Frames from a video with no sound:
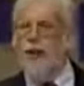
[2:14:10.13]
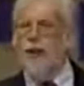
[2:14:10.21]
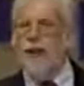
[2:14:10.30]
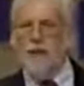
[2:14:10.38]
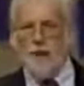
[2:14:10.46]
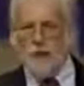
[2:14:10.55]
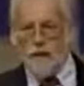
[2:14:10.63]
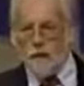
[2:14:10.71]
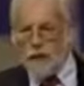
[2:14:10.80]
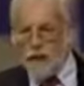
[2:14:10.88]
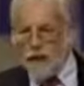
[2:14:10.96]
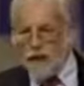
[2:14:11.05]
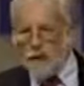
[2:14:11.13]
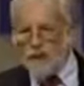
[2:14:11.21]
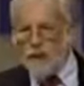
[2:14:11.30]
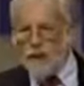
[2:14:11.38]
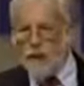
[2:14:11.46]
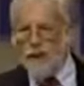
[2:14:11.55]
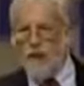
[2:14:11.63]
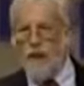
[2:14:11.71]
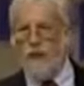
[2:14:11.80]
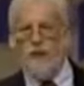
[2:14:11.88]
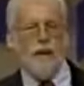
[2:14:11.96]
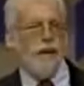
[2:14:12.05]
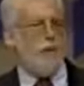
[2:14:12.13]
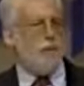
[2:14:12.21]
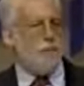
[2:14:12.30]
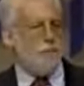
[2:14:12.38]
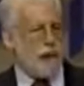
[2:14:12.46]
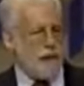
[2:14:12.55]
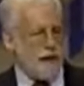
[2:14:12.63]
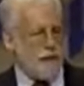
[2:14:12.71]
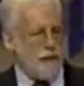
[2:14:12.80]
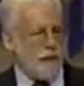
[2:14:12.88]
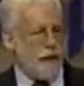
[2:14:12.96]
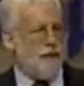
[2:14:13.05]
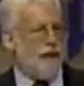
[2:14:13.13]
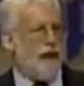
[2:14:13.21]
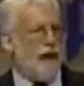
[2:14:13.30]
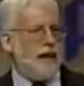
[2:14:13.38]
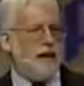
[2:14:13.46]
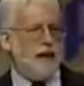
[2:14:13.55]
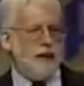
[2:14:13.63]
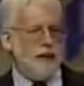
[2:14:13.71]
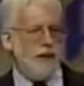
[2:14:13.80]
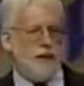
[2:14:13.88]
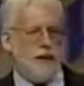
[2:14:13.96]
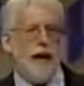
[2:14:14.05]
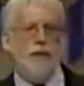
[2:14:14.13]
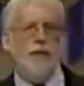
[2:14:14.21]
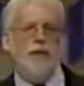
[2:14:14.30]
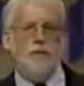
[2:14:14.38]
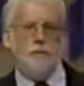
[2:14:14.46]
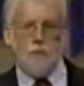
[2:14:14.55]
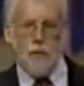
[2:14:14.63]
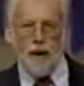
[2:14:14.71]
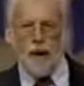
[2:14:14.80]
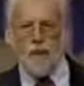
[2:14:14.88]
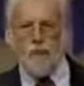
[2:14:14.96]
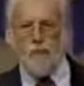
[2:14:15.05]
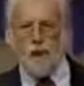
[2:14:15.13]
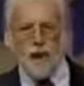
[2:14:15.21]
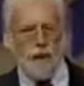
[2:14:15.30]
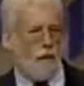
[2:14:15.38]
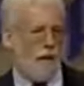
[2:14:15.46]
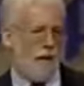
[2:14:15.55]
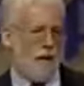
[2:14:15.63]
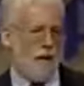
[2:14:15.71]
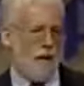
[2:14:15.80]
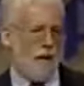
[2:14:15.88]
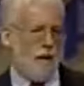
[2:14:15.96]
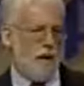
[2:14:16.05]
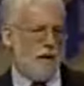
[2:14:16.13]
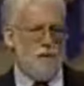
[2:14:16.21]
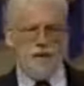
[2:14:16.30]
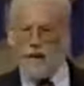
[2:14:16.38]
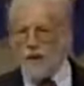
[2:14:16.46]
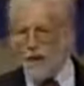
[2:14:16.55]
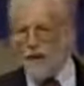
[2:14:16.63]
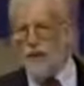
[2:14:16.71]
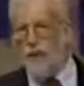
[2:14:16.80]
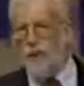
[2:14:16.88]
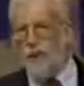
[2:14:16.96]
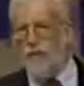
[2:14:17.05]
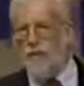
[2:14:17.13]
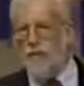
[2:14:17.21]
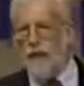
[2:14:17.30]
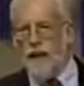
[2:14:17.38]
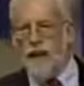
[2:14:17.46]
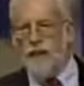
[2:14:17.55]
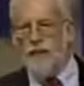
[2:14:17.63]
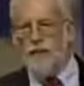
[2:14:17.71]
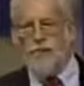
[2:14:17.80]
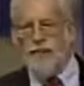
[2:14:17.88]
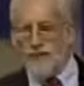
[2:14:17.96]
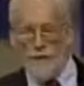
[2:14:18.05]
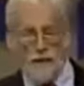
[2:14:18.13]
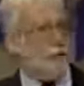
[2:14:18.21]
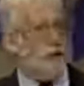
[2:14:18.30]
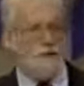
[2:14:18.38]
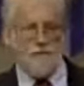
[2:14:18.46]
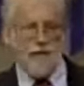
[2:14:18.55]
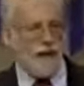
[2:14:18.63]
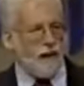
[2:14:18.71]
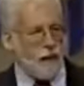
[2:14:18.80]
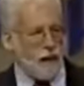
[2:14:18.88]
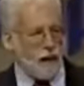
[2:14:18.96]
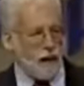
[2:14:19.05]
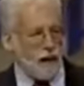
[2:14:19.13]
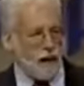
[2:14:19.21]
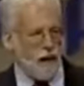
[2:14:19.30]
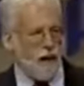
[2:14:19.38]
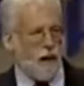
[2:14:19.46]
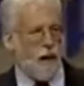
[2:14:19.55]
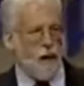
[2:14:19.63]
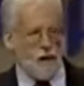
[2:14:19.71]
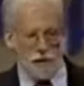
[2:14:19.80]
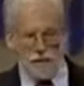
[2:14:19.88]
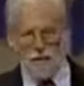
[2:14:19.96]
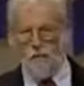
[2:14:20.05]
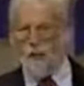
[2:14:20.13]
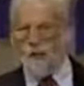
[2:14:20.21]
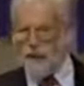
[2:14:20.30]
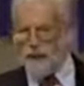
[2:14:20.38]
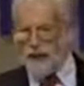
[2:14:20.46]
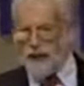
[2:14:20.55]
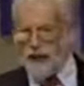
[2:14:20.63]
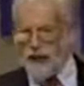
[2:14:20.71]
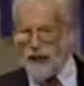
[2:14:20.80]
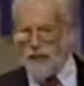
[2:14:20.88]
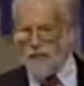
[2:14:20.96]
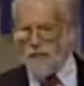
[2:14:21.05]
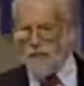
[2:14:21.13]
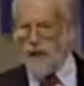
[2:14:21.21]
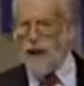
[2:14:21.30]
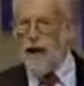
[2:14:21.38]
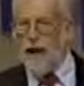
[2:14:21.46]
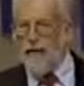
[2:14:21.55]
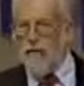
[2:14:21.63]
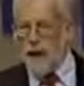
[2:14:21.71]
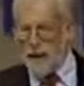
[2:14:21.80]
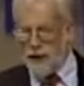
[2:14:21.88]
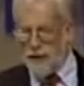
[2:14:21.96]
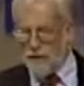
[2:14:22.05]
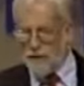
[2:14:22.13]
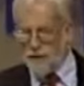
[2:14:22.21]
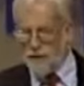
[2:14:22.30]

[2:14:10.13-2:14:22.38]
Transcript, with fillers: You need to renounce it, you need to repent of it, and you need to ask Jesus Christ to break the power of the curses that you have laid on your family, which are very real, over them. In Jesus' name, amen.